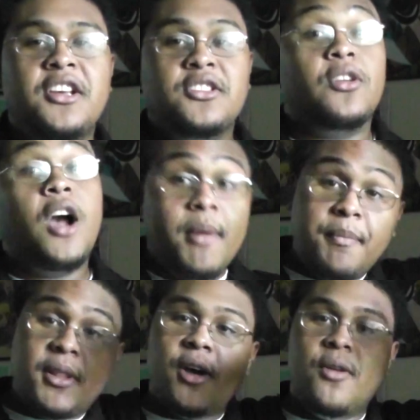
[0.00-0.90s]
So comment
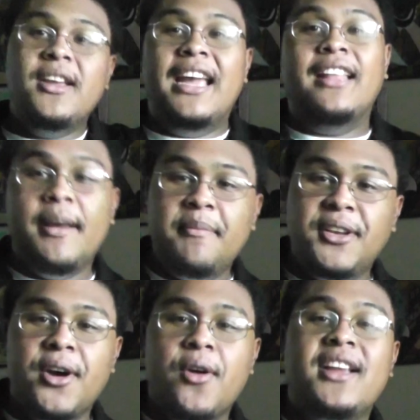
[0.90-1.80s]
below and let me know.